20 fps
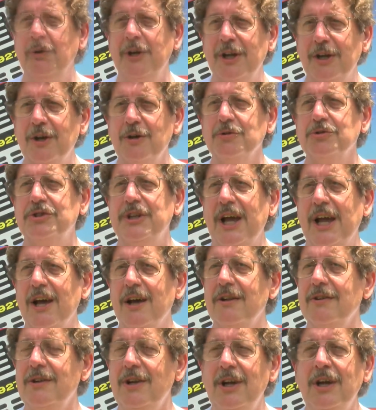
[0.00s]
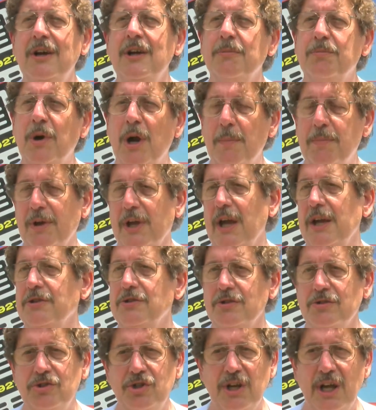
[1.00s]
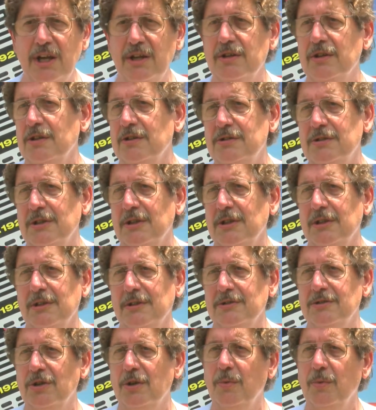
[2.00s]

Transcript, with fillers: So when it goes down, propagation changes uh,